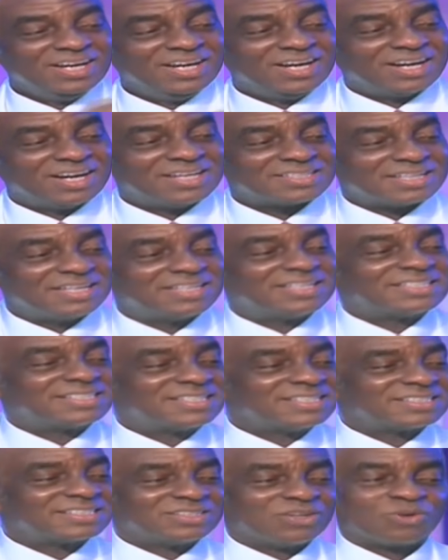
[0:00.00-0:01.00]
And I said, This
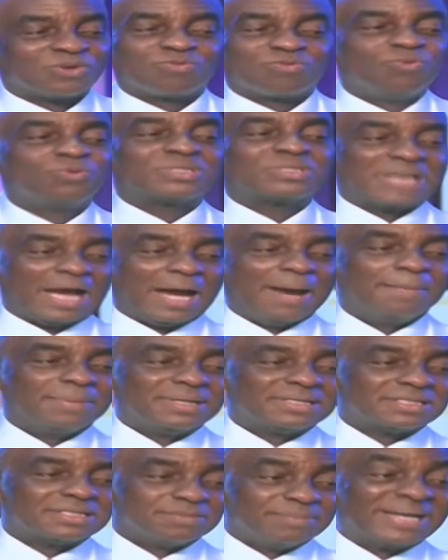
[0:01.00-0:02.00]
is not full time.
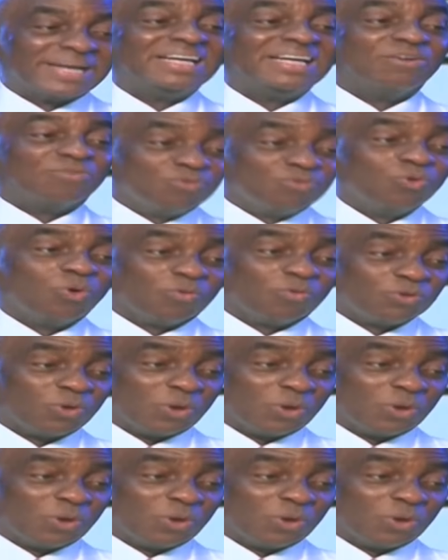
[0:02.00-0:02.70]
This is making a fool of your